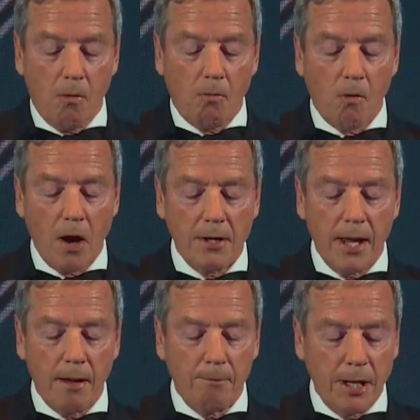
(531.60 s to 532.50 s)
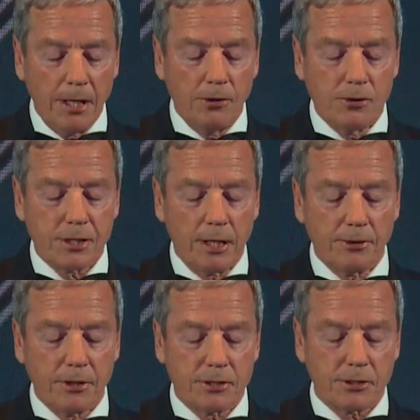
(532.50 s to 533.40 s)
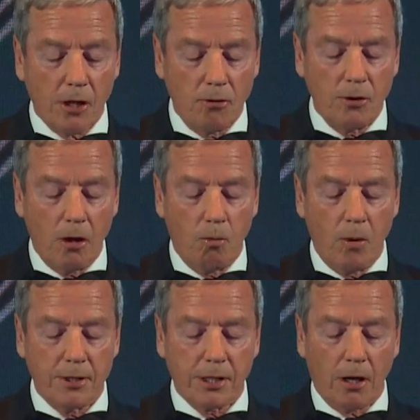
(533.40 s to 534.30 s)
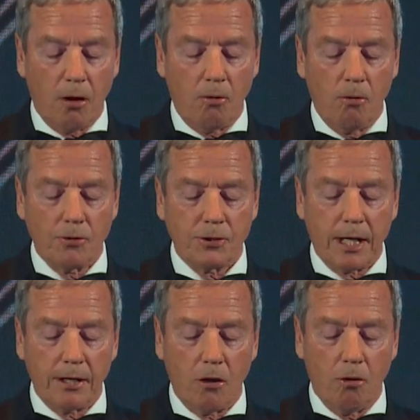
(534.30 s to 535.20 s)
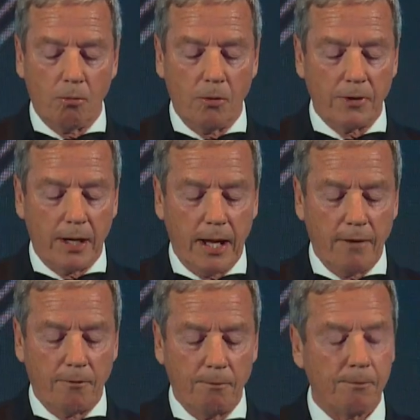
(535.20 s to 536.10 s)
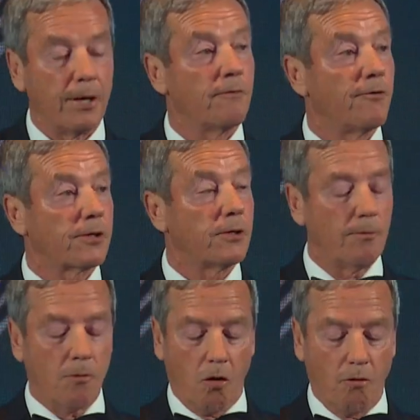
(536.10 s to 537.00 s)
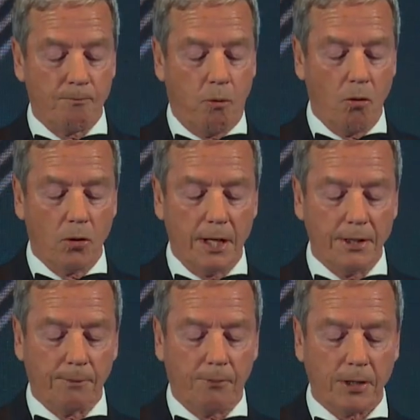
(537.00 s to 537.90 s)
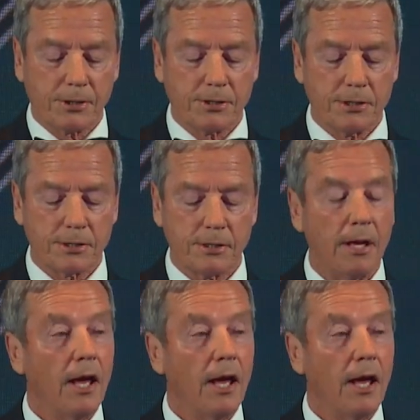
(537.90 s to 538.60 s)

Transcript: Right now, many New Zealanders don't know where to go to get help when they have been a victim of poor lending practices.